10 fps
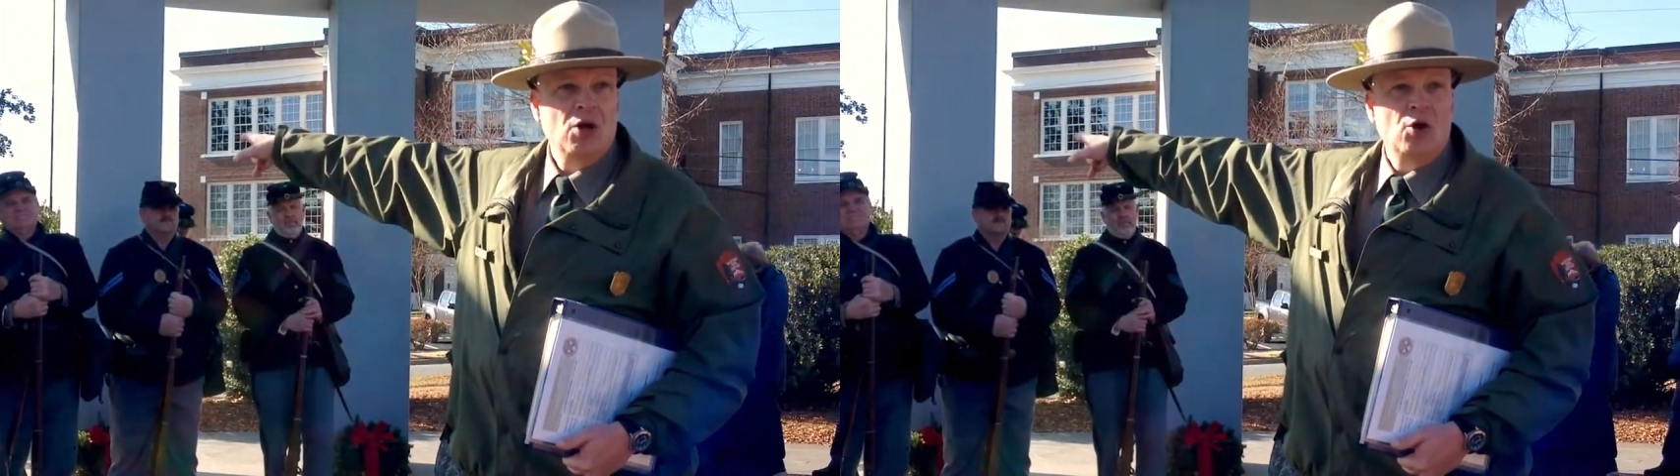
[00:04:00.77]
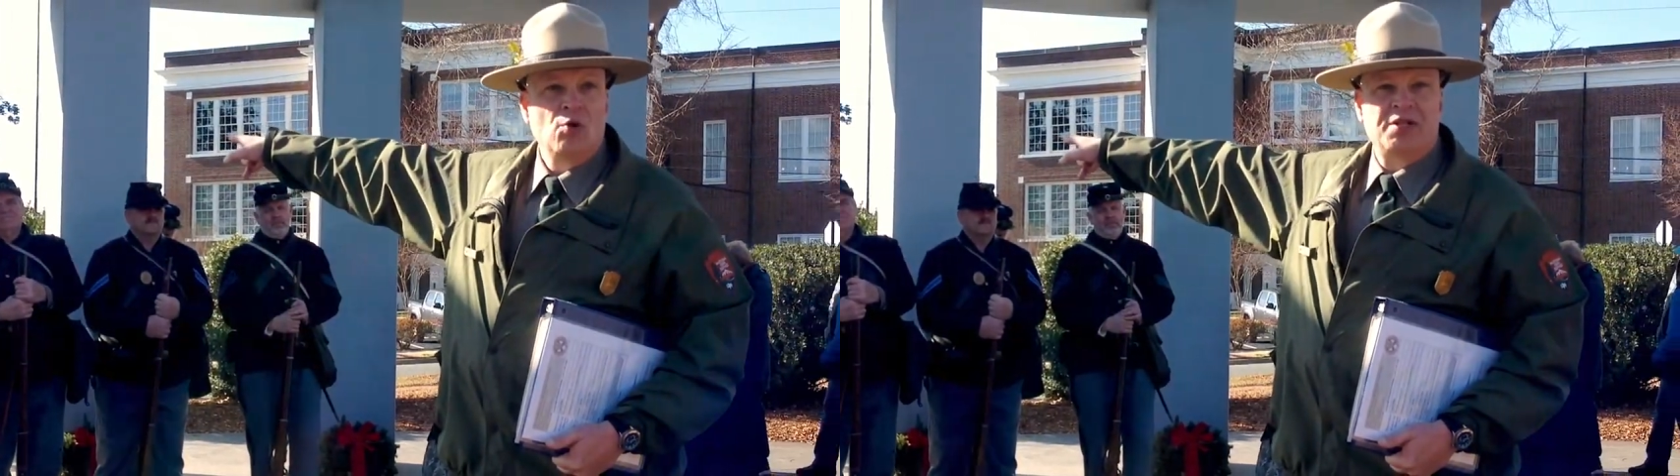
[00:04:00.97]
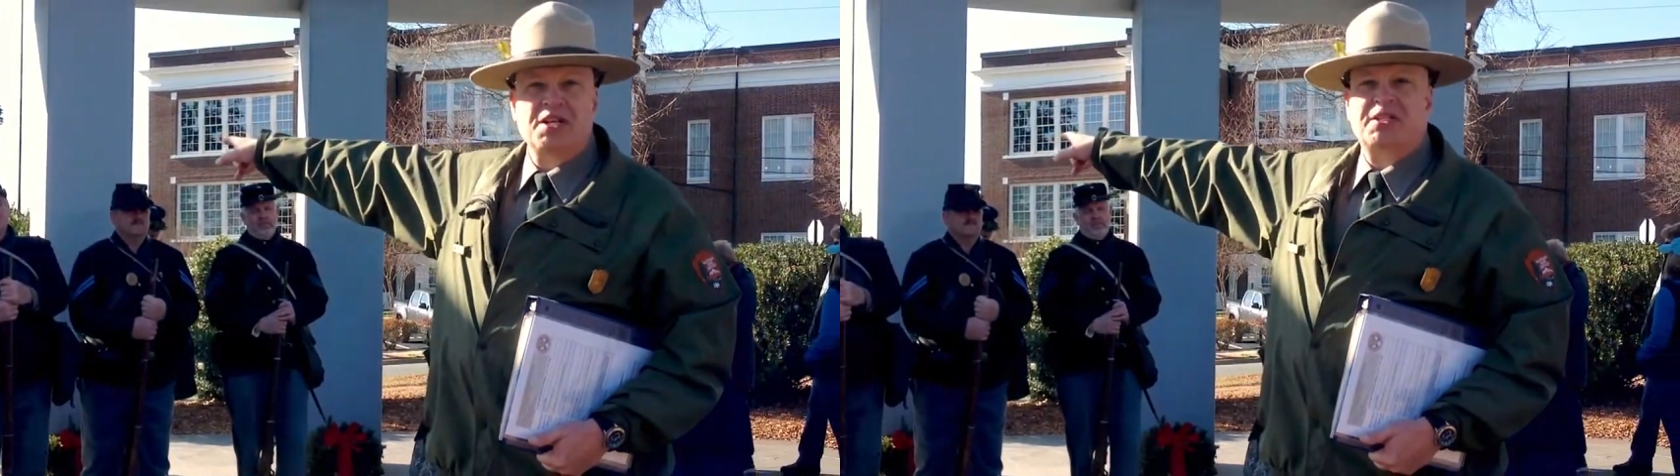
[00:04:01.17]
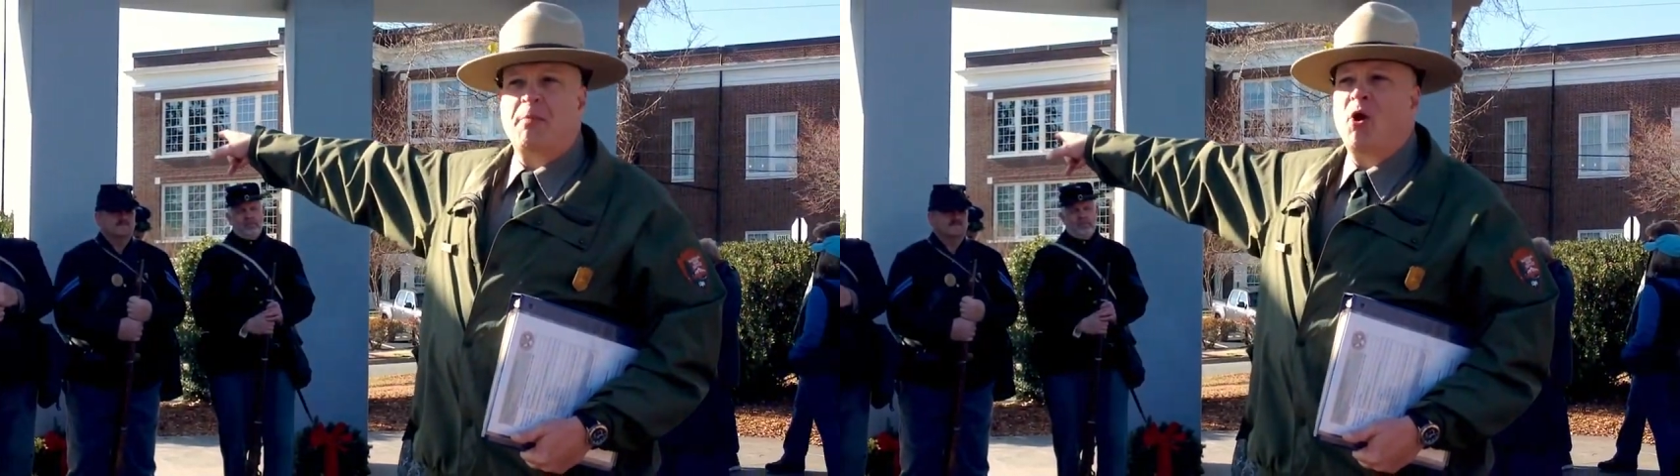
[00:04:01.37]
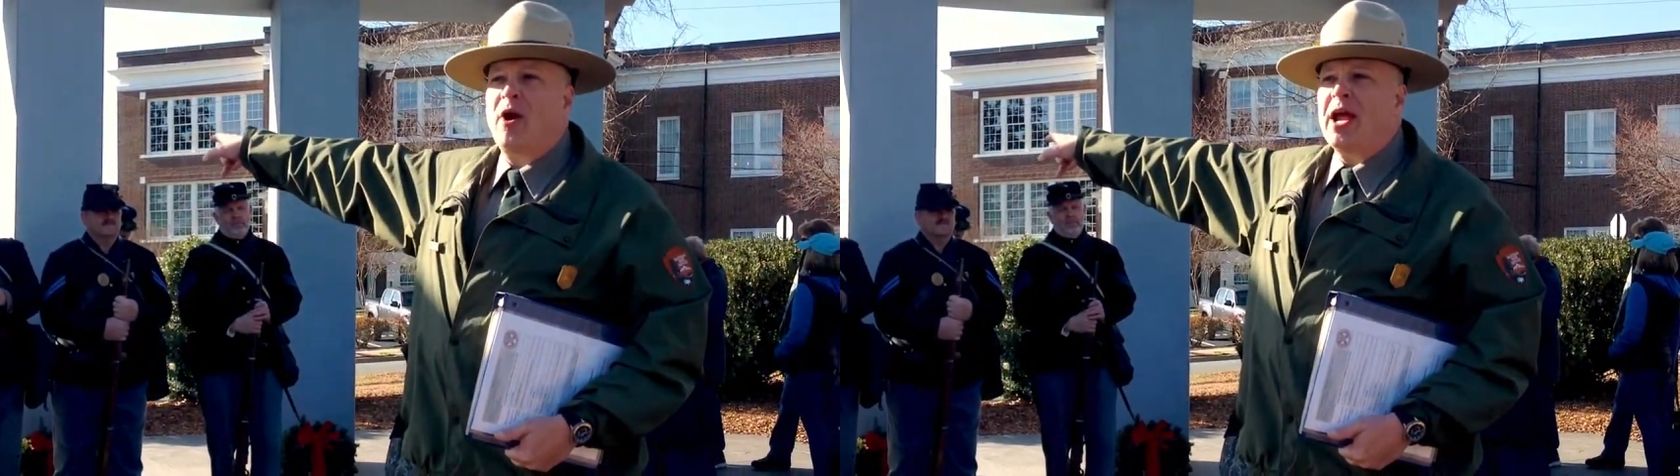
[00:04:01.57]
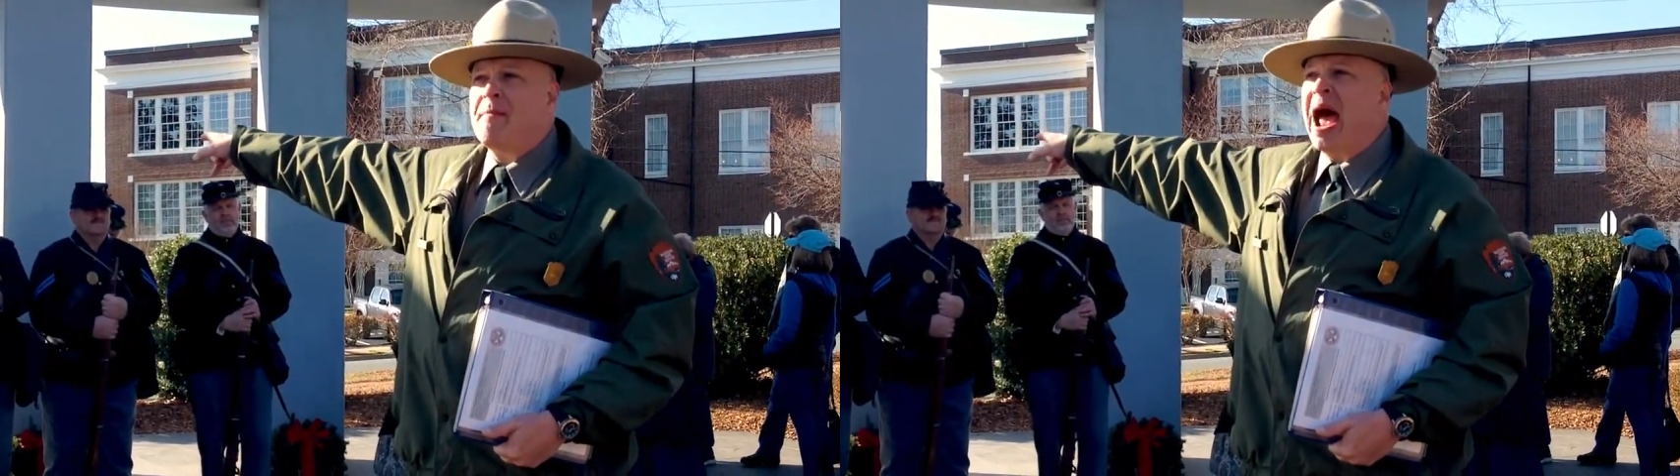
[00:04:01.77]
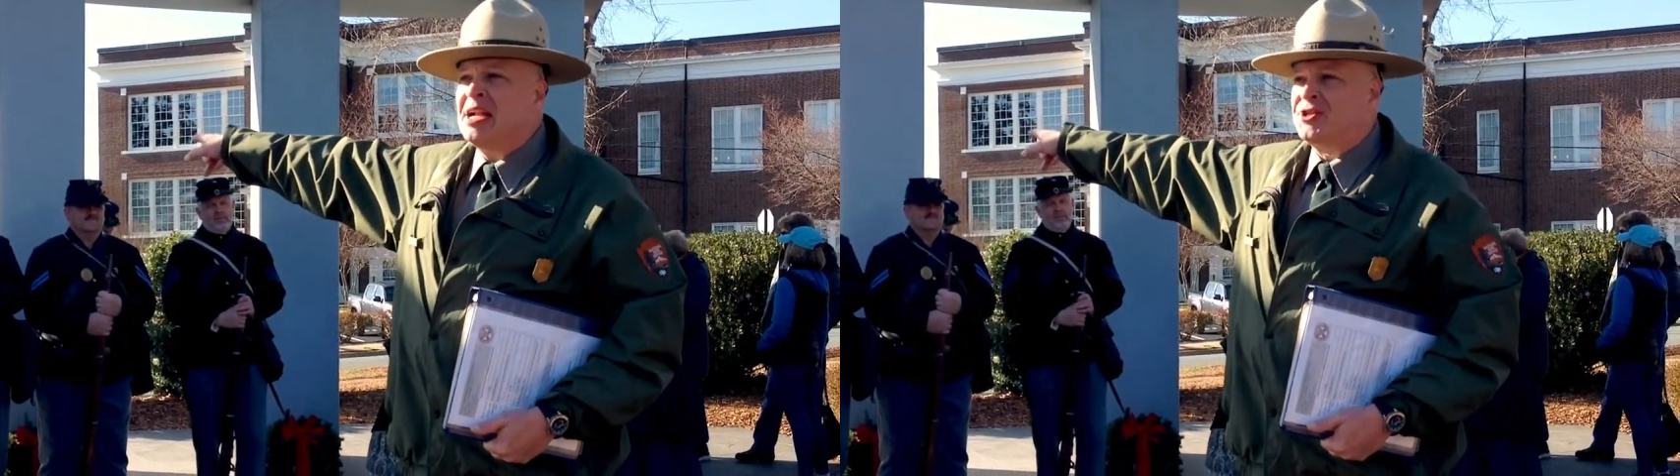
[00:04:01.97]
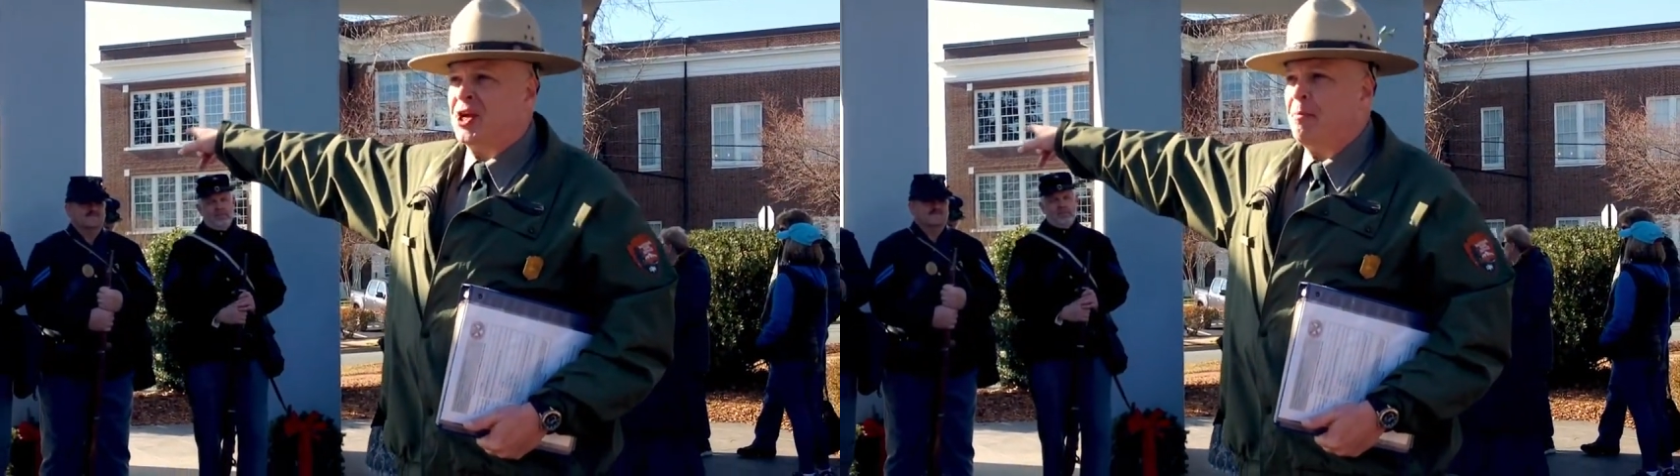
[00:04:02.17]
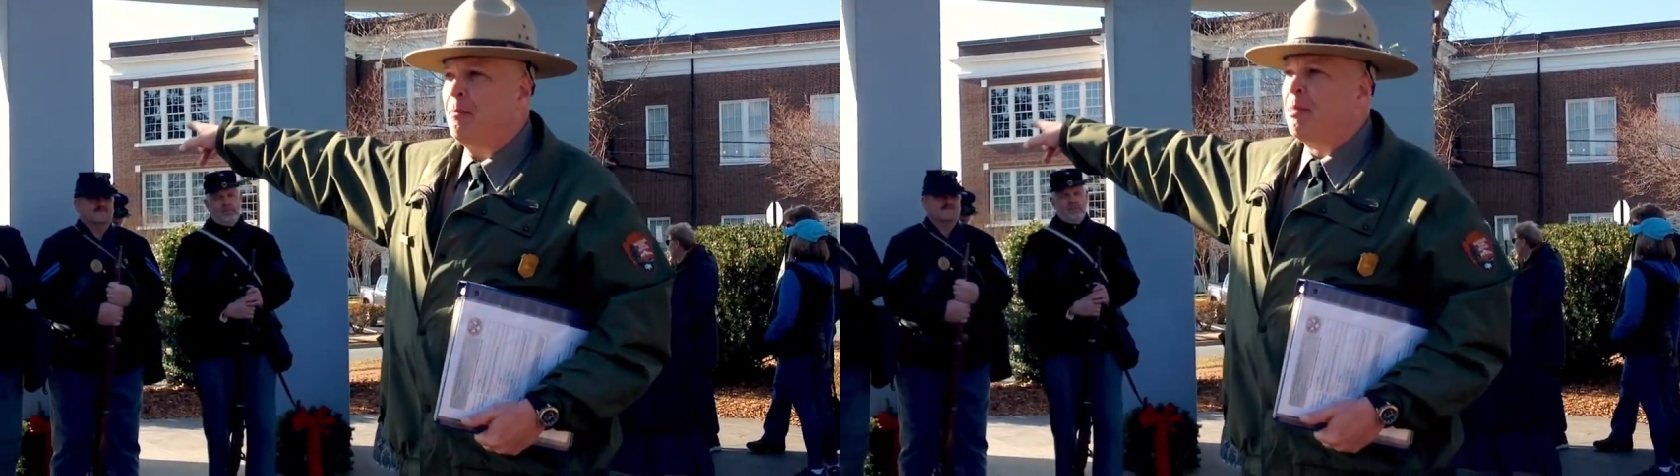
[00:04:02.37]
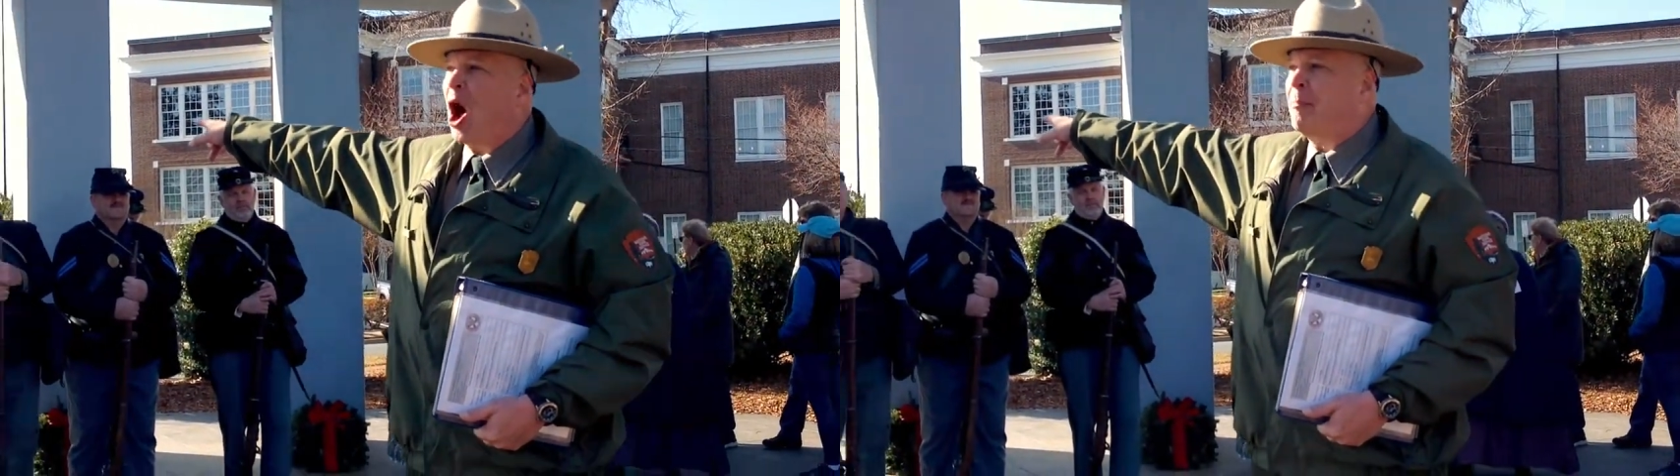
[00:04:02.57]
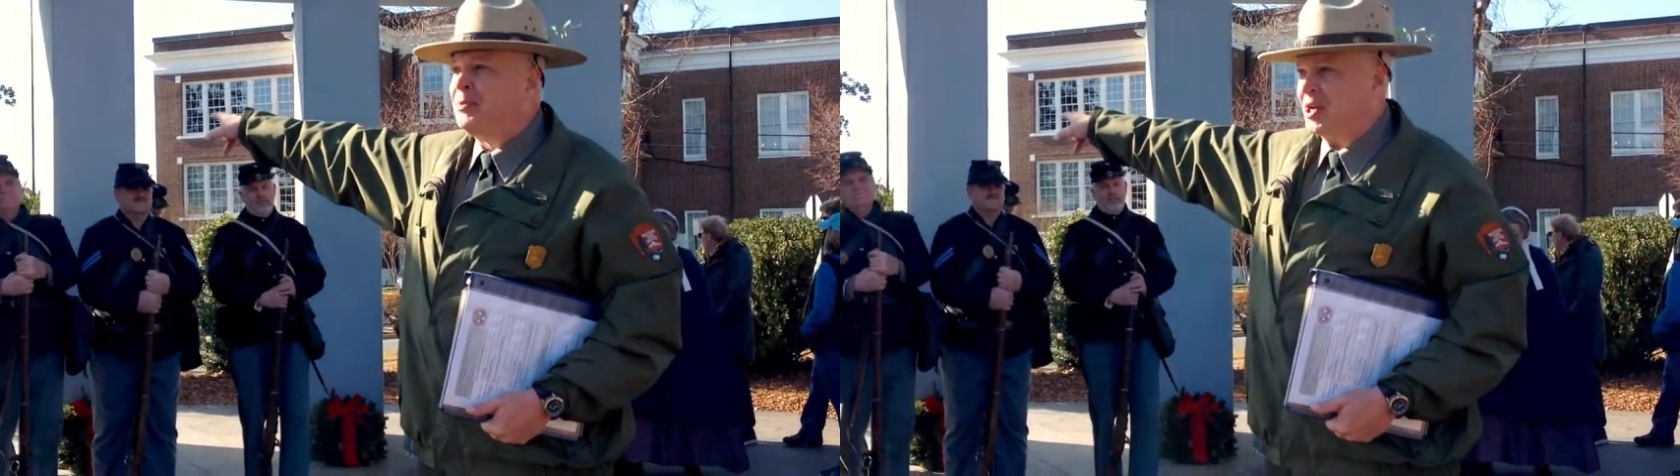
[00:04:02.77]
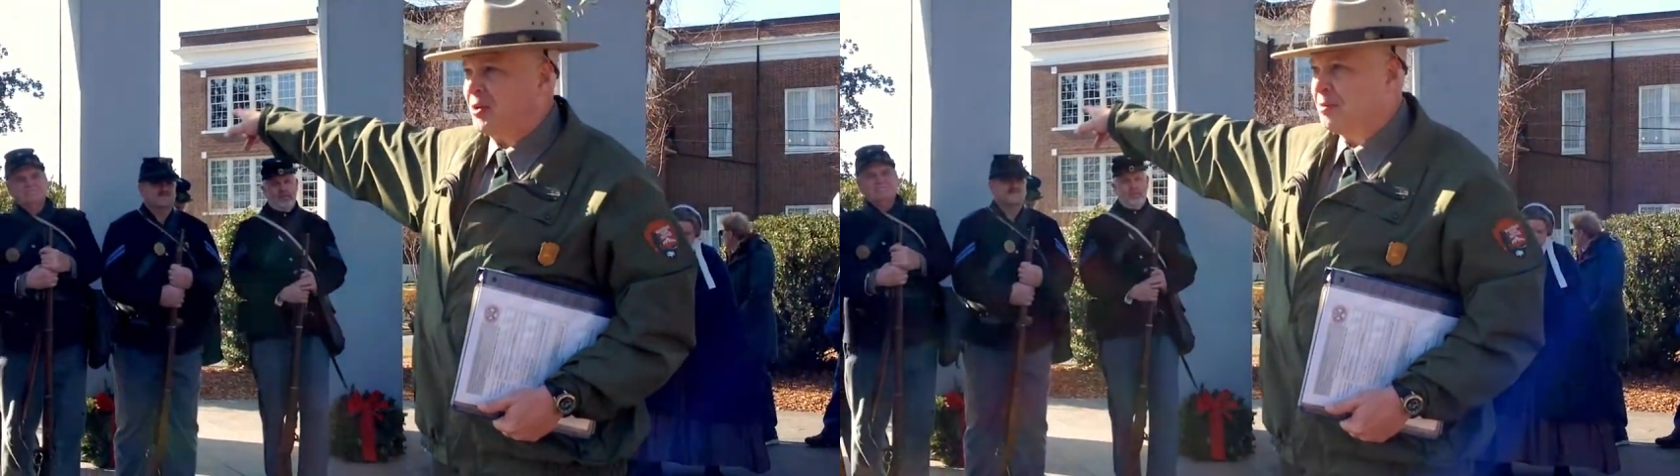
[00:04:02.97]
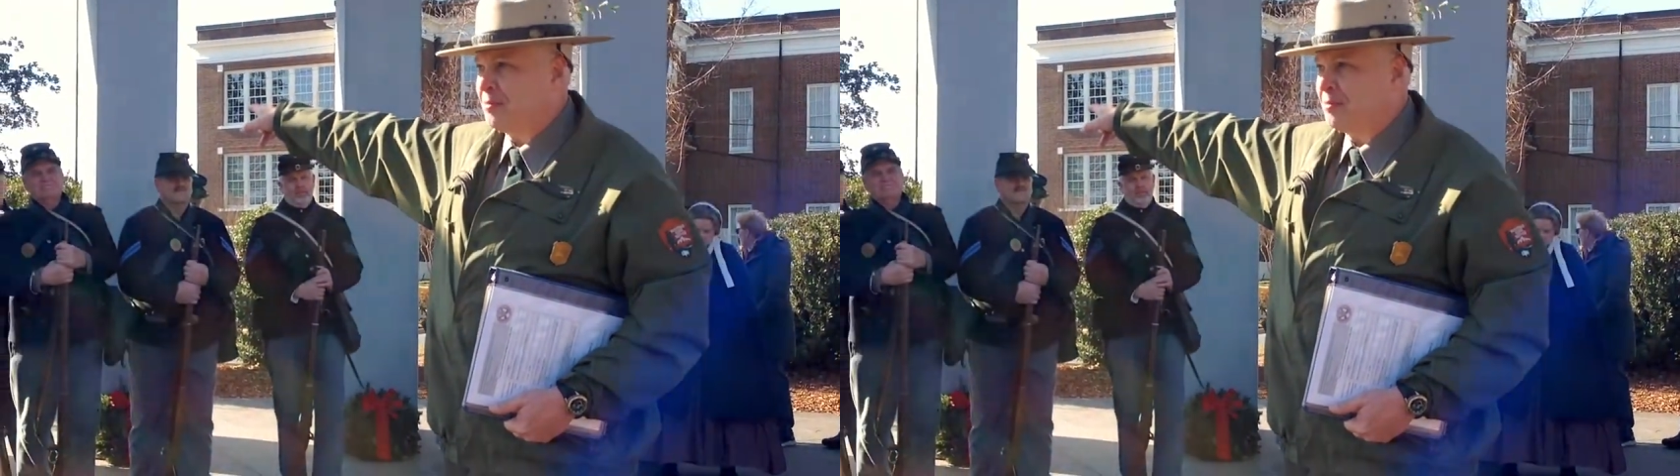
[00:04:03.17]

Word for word: which is the Marye Mansion, Brompton.